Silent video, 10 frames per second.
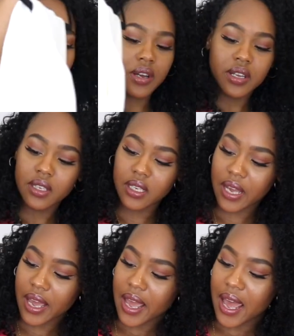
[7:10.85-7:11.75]
joggers.
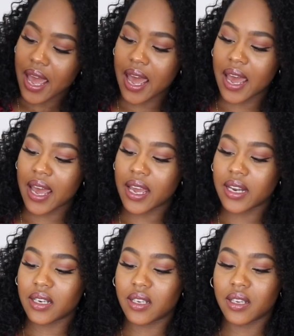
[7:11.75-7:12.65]

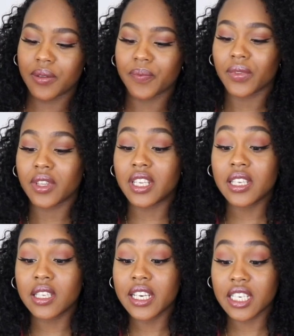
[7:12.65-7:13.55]
And
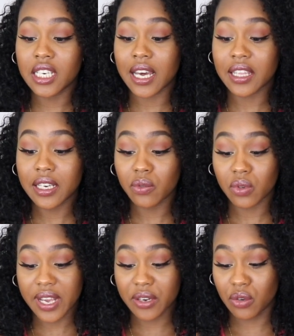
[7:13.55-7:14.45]
this literally, I think this
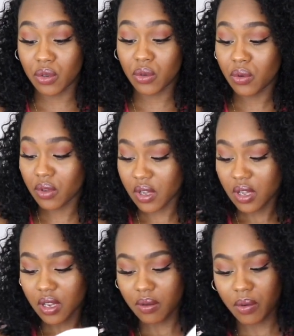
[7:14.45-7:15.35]
was like new.
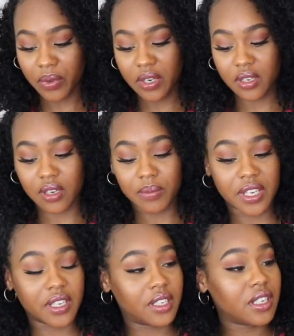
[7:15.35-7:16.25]
Let me open this up,
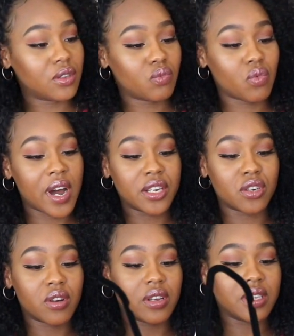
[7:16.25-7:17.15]
because this white
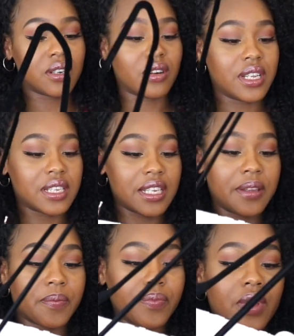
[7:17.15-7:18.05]
joggers,
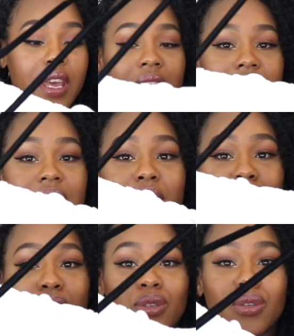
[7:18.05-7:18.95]
honestly, it
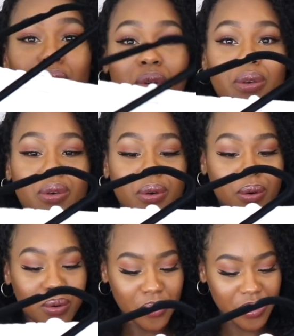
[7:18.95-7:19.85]
looks so
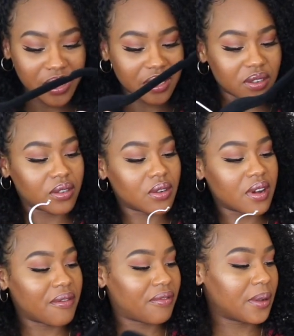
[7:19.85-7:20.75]
cool. It just looks so
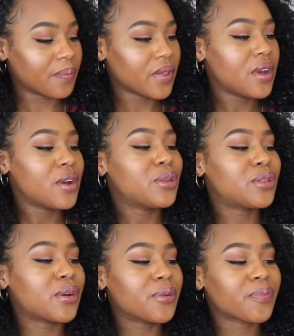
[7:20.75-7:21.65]
comfy.
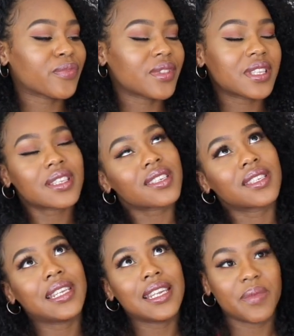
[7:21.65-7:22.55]
So
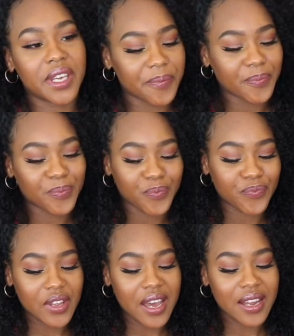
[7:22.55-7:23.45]
silly me,
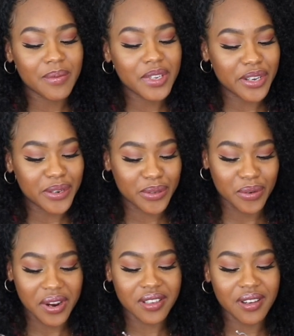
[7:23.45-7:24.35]
let me tell you the
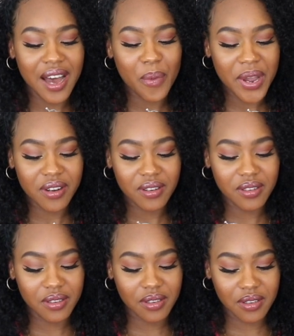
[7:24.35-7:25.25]
story. So I went
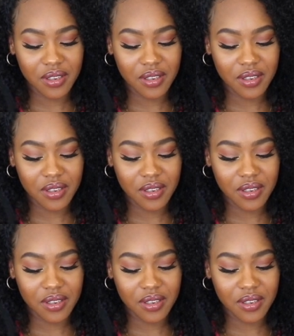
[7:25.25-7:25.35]
on